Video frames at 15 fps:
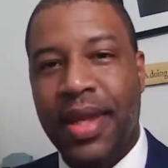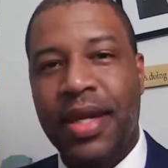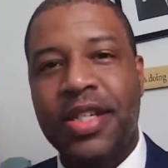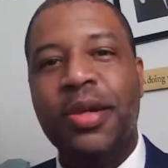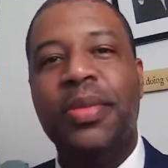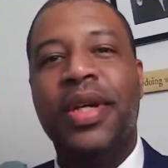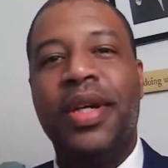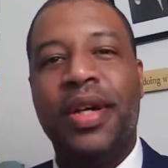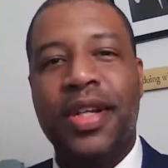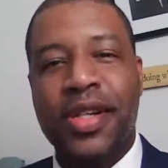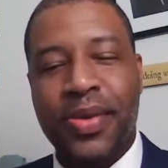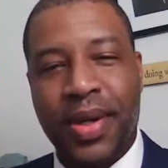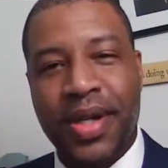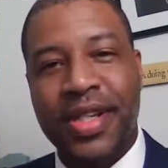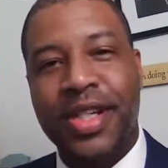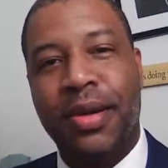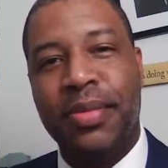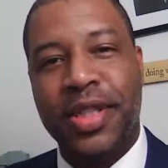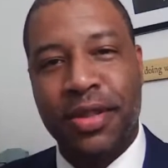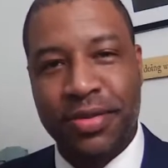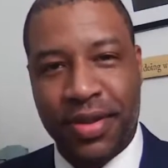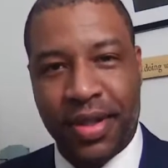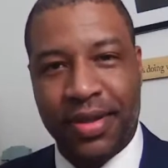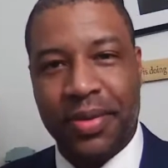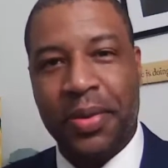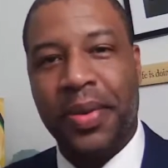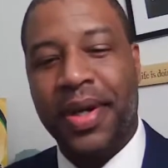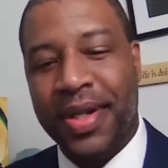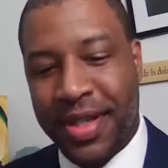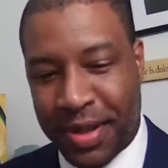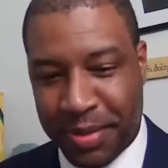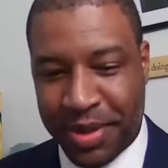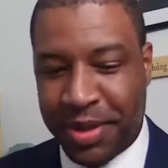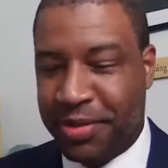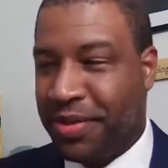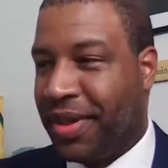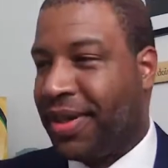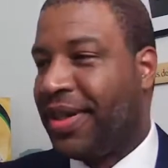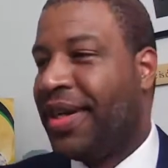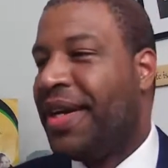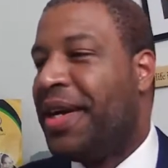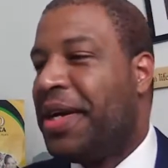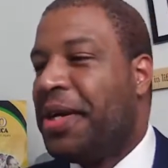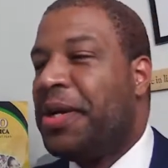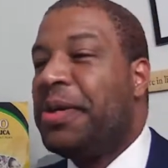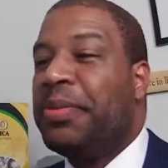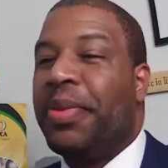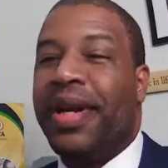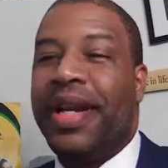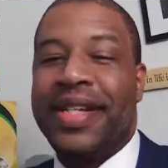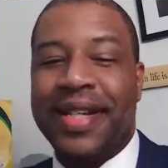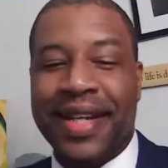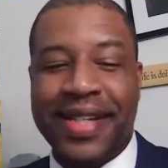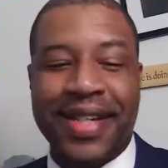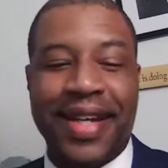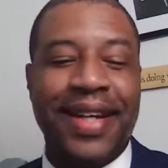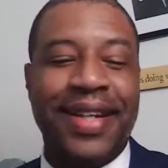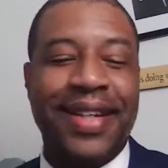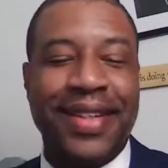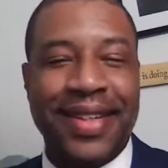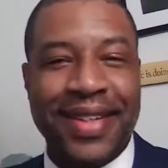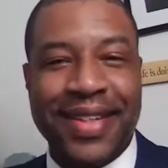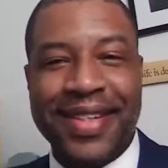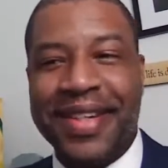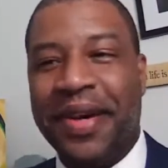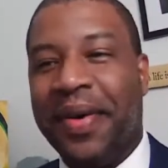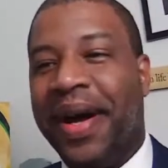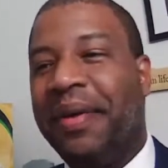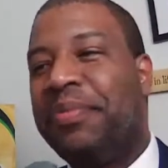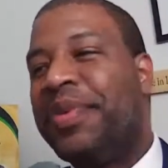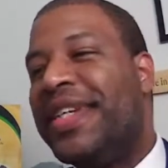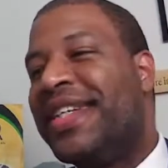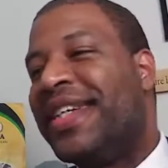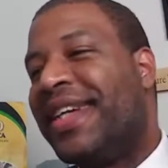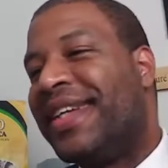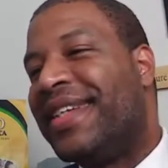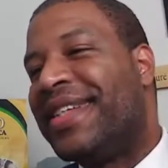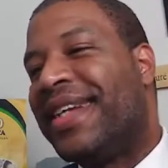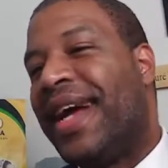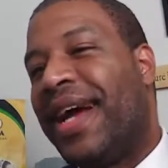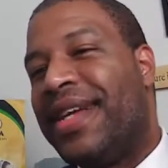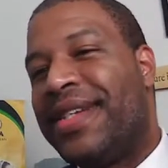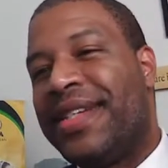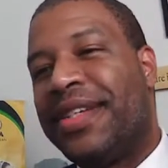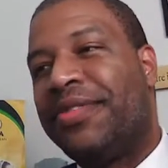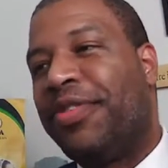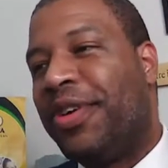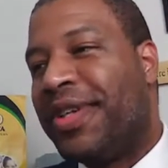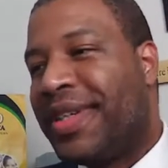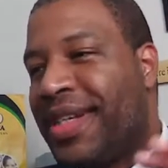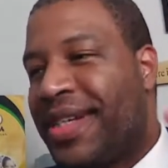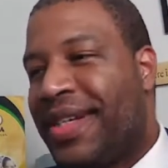want some chiffon. We want some chiffon. Well, let's get into this now. I appreciate this, guys. It's fun to